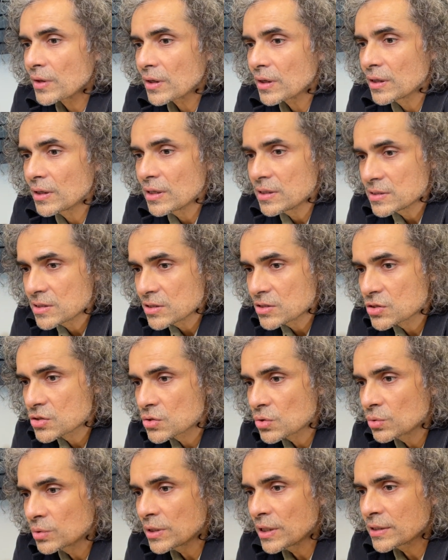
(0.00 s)
Yes, it's
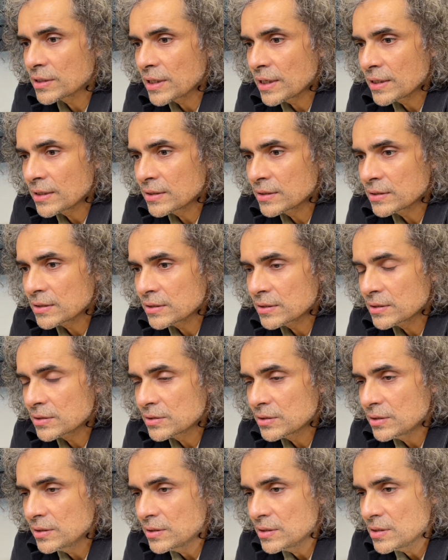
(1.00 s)
true that I uh,
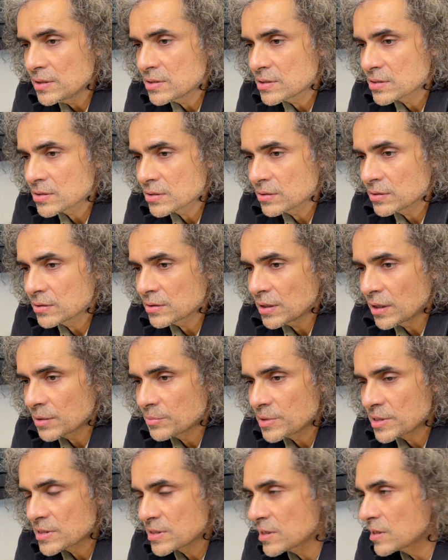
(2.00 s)
released uh,
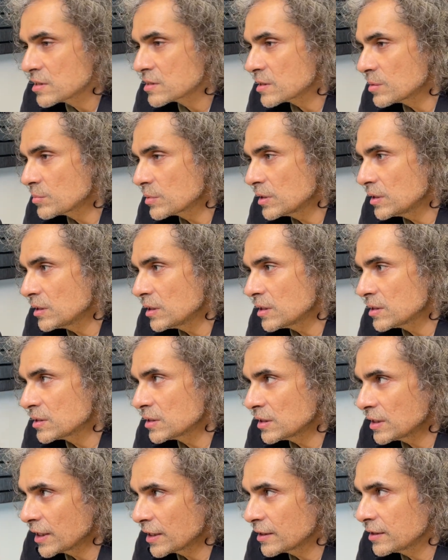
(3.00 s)
Amar Singh Chamkila
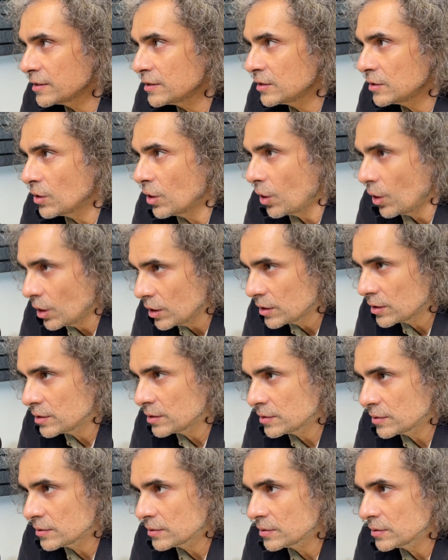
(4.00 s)
directly
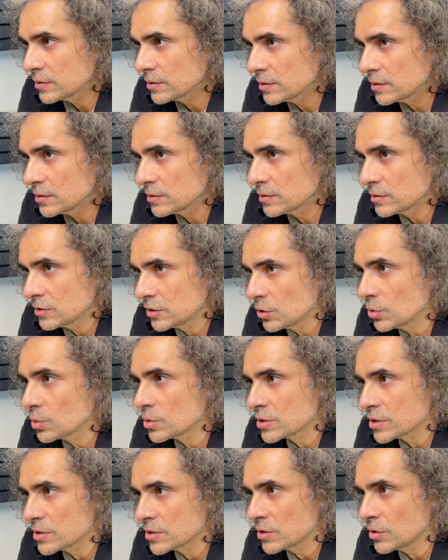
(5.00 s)
on uh, the O
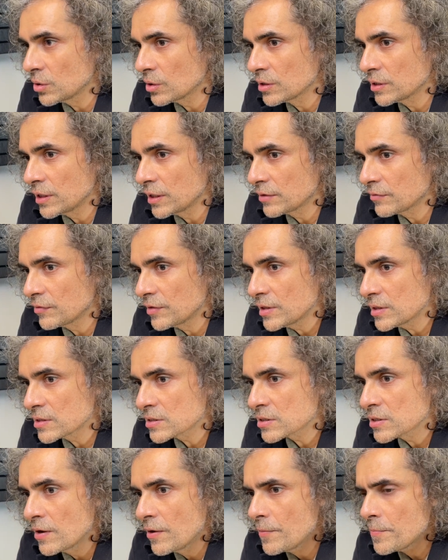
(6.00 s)
T T on
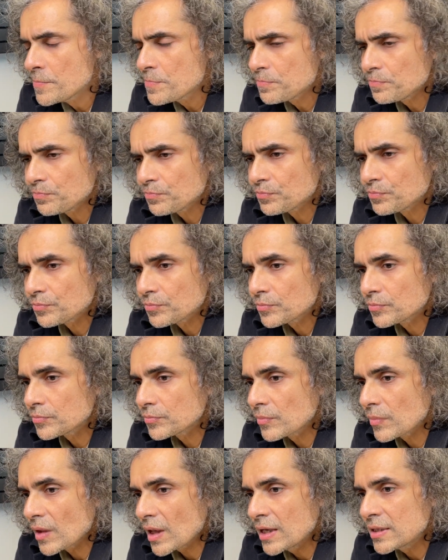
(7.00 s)
Netflix.
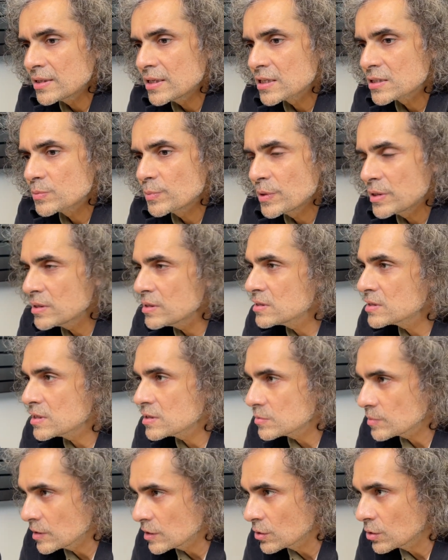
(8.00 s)
And the experience
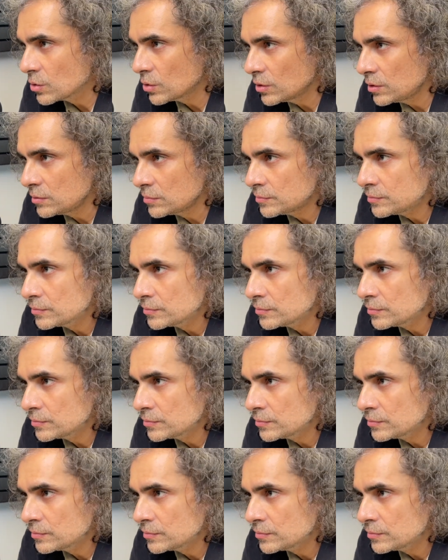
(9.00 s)
has been good.